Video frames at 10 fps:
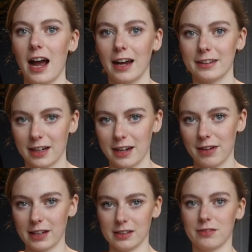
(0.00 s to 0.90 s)
and I have
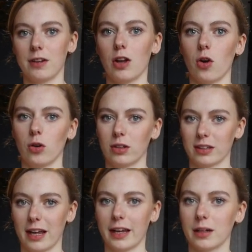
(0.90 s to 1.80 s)
added the long
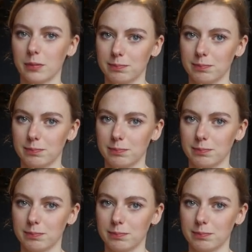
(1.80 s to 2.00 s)
like